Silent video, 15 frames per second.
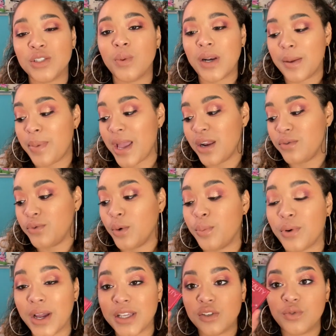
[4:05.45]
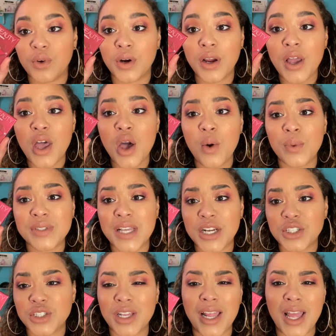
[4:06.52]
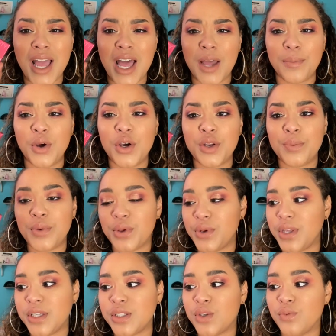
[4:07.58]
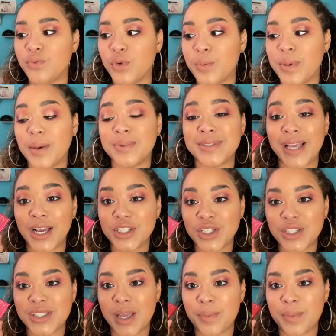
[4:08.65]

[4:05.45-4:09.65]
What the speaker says: The one I paid full price for was actually Huda Beauty's Ruby Obsessions.